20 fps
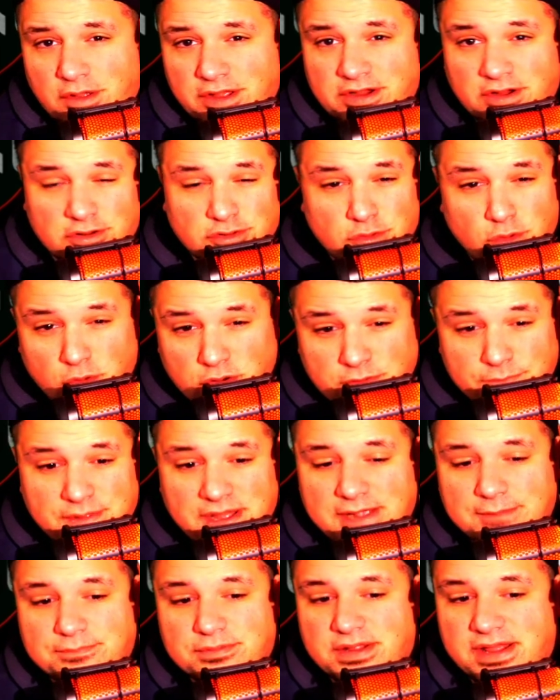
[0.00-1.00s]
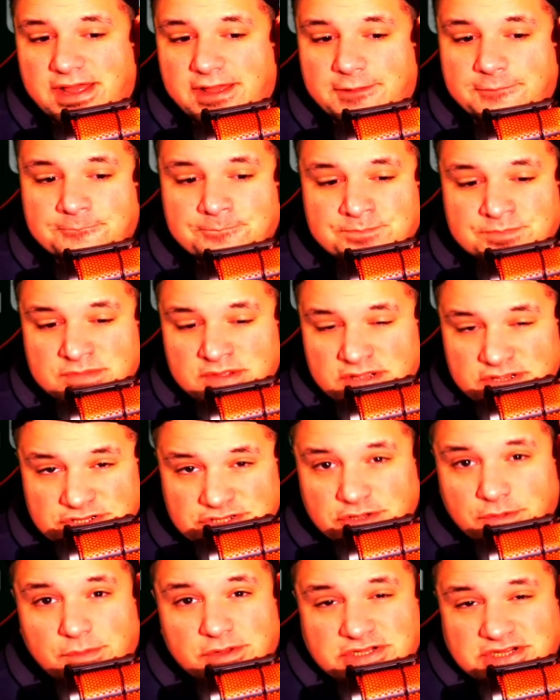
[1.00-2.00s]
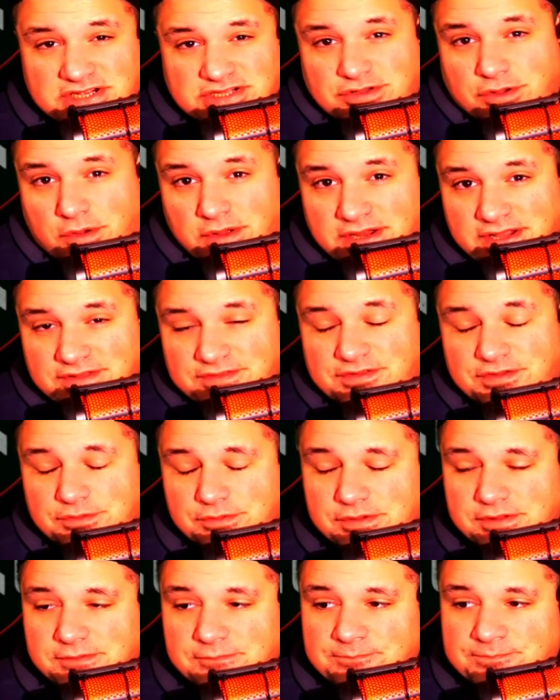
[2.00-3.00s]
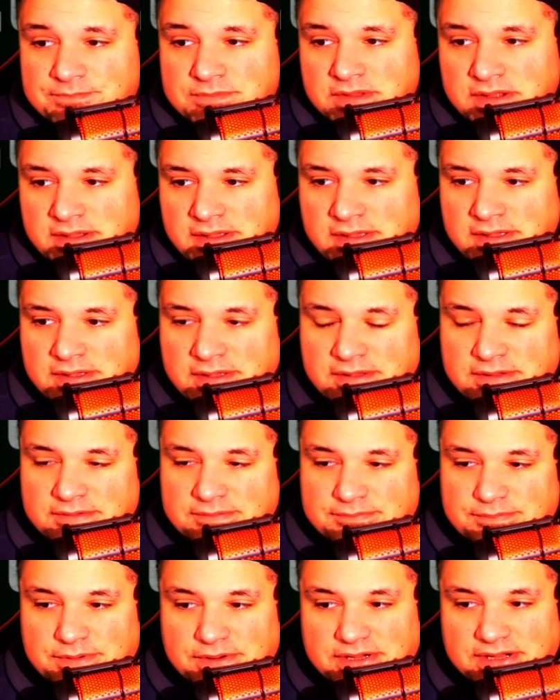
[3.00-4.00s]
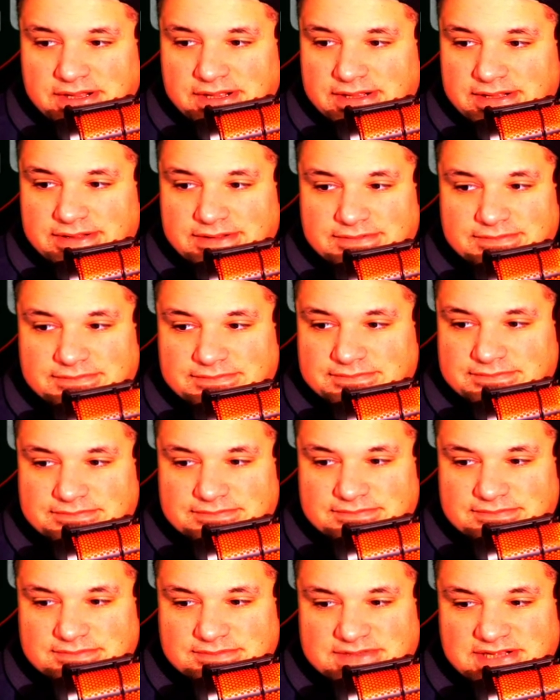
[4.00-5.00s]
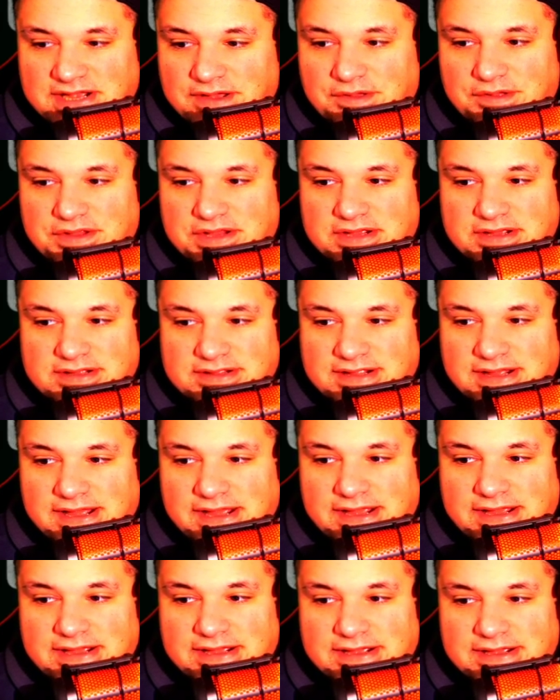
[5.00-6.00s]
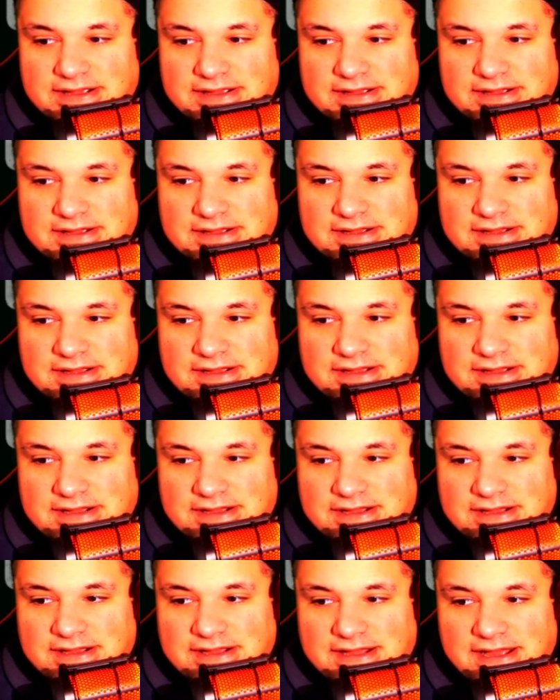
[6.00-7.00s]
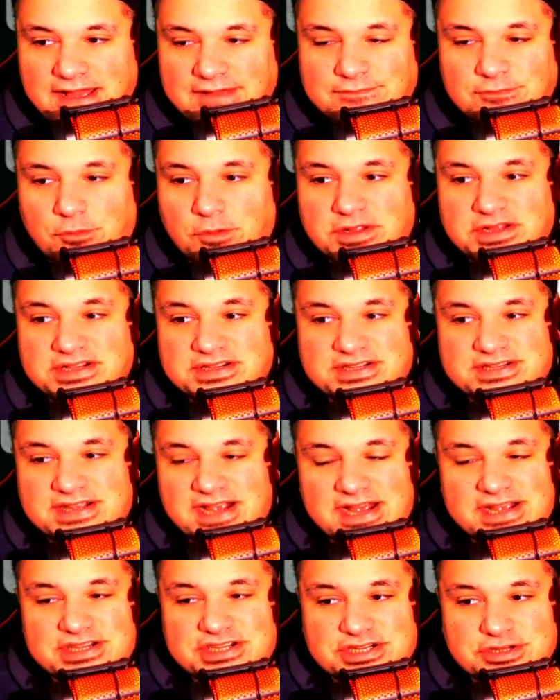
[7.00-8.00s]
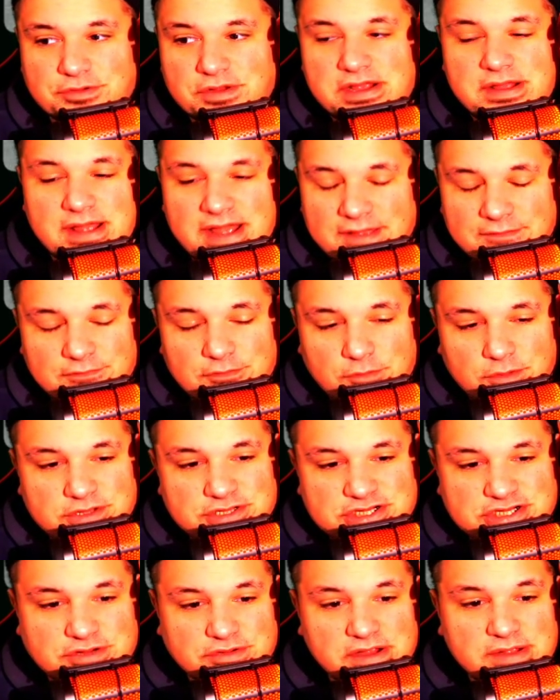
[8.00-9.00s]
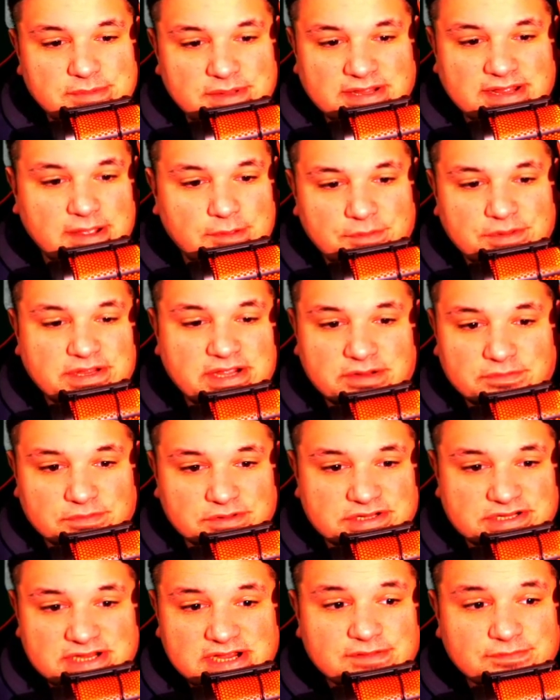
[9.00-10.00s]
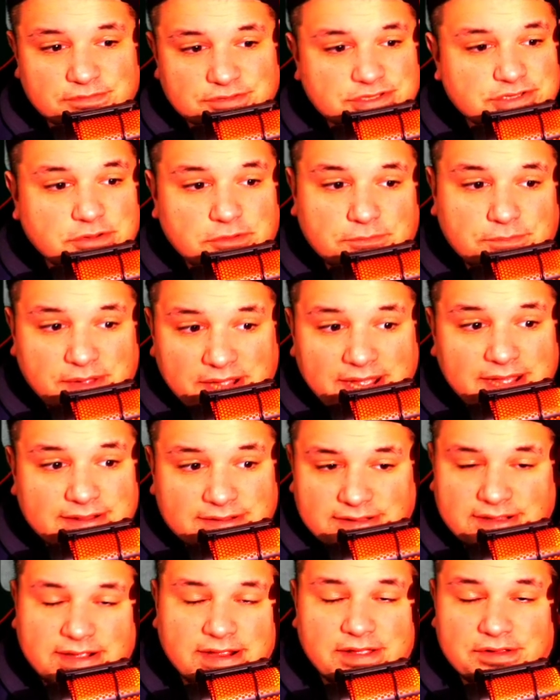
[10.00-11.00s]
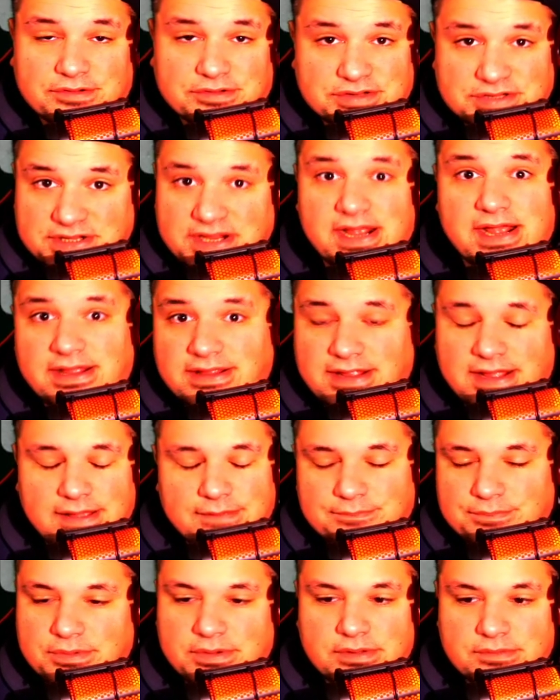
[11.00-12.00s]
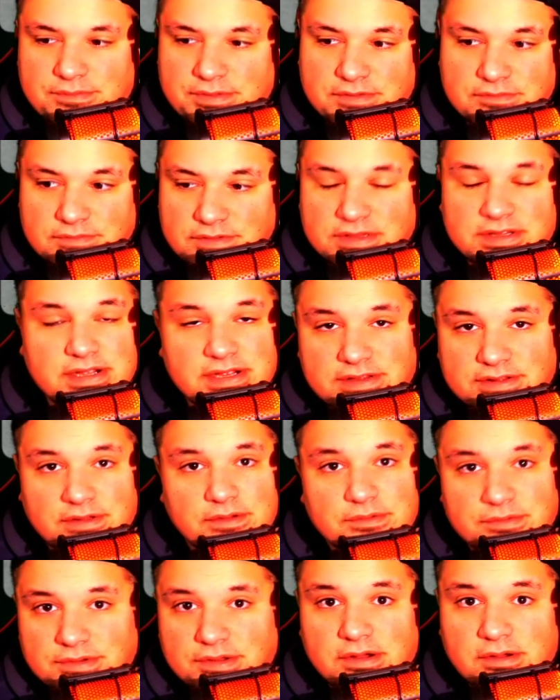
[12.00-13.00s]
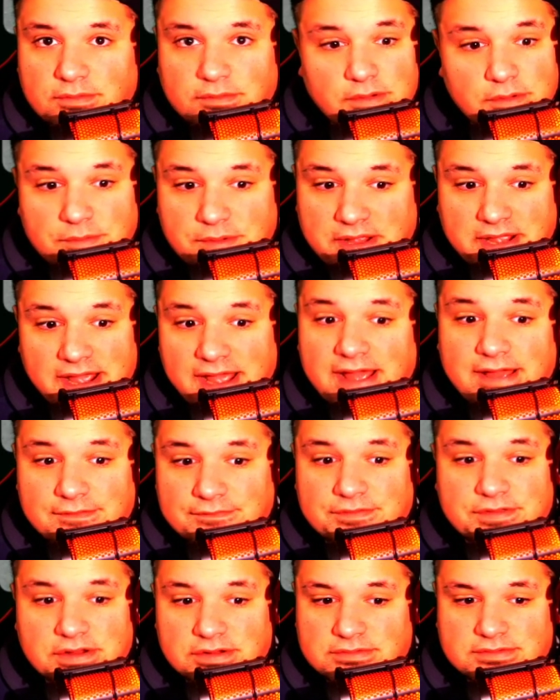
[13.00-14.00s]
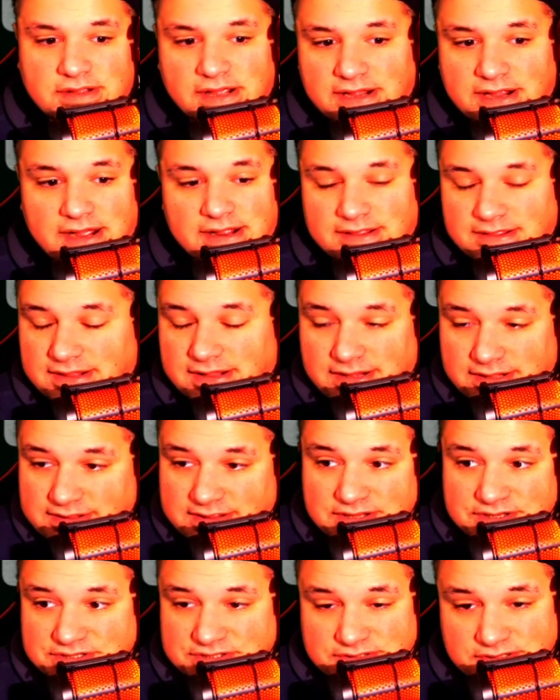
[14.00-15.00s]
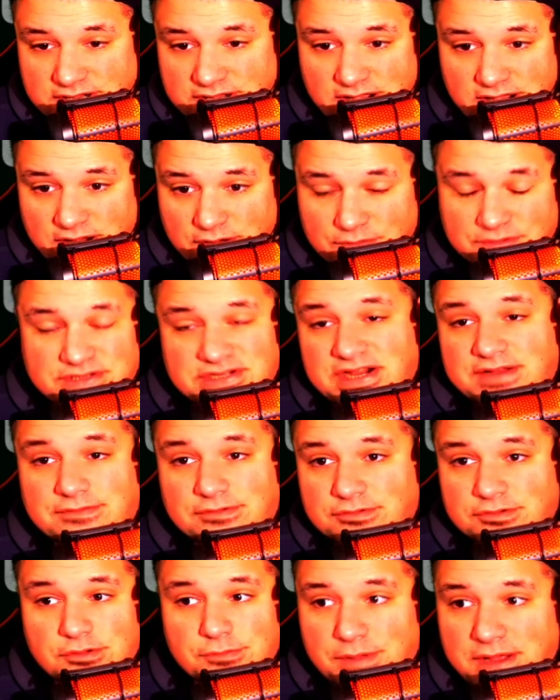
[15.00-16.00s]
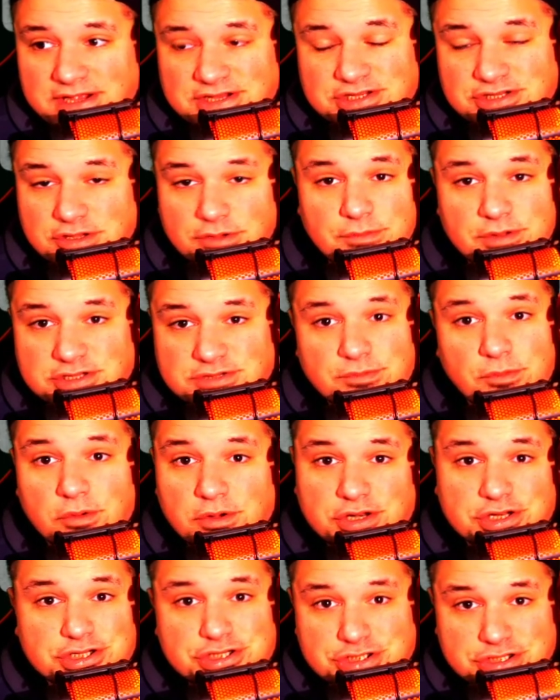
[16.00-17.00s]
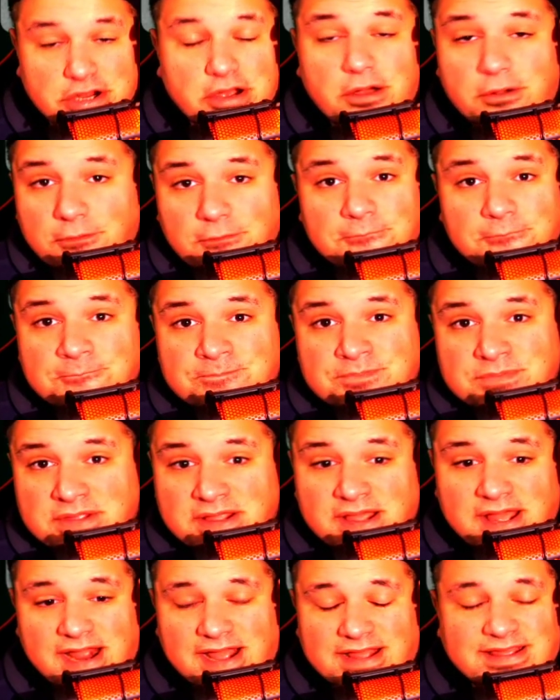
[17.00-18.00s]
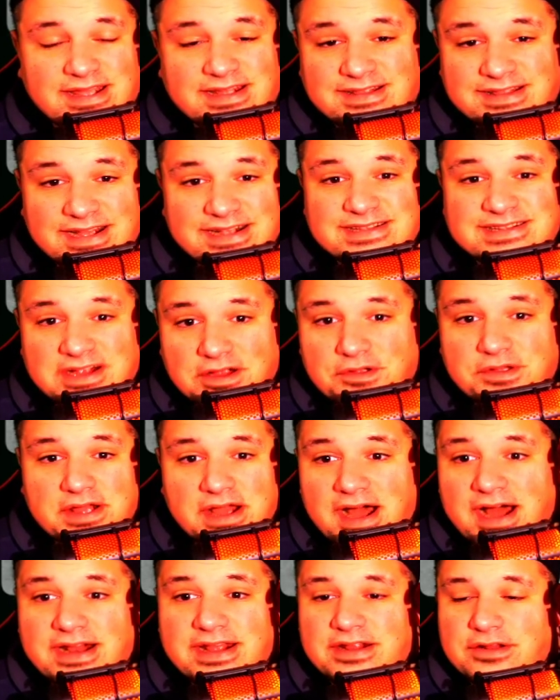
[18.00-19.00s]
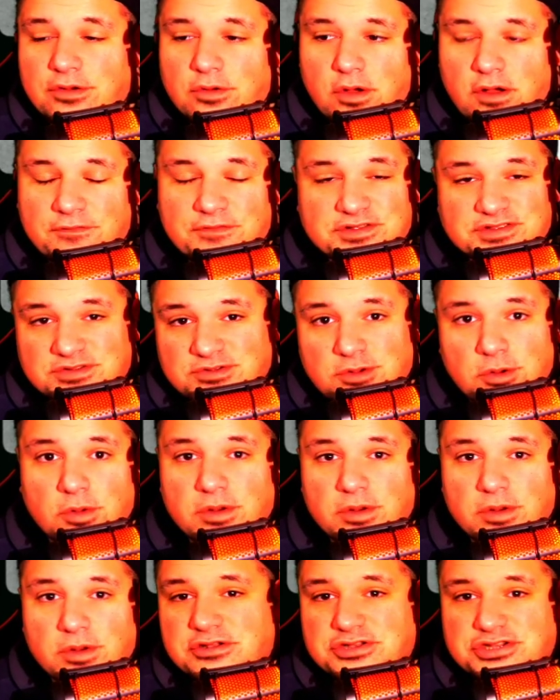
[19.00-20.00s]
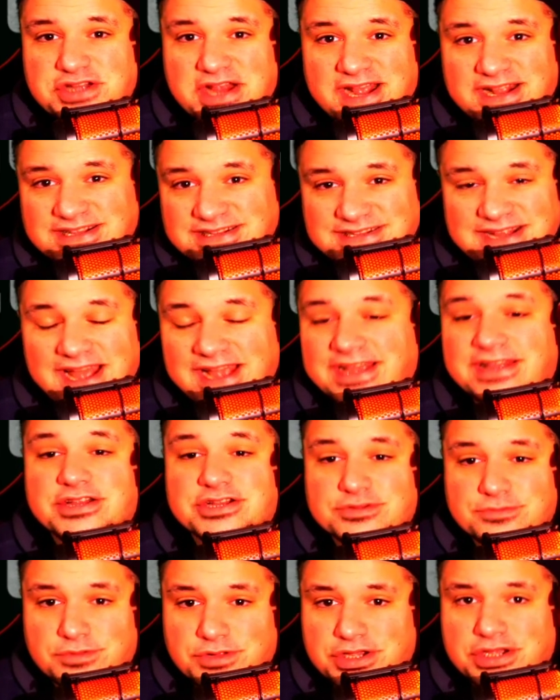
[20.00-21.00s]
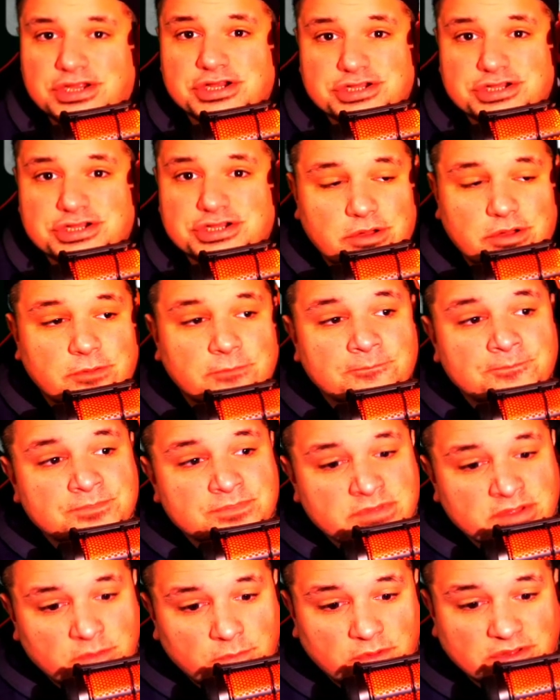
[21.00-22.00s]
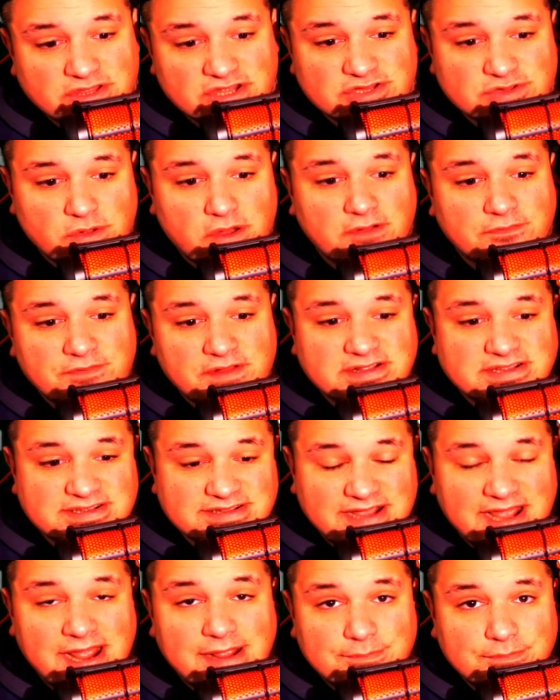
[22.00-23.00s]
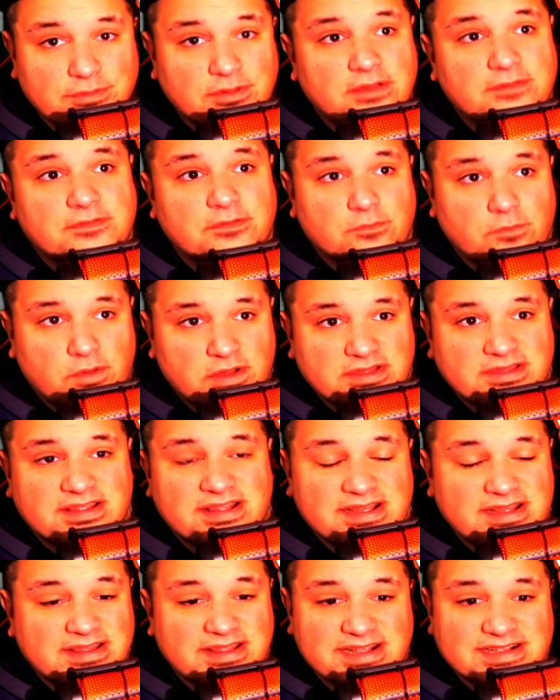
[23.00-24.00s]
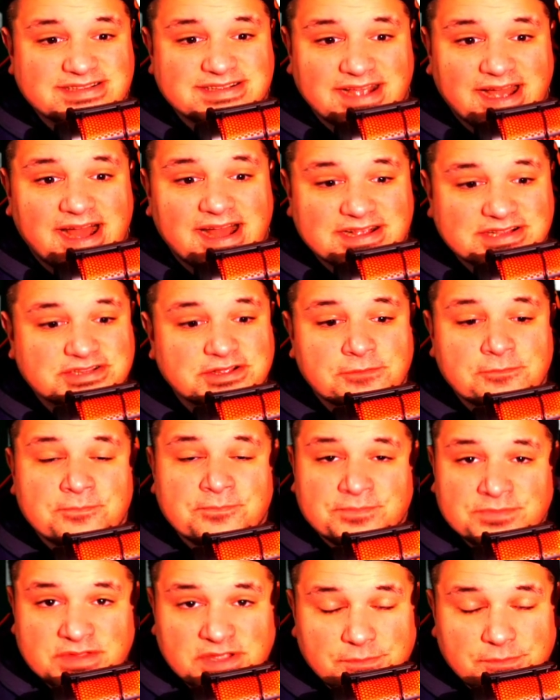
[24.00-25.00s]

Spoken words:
quarterback play, so much has gone into it. But I'm telling you, like, everyone's screaming that we need receivers so badly. I understand that, but we really don't know what we have here. Like, I think this receiver group has so much more to show. And I think Nick Sirianni and our offensive coordinator, Shane Steichen, is really going to show what this offense is capable of and what these guys can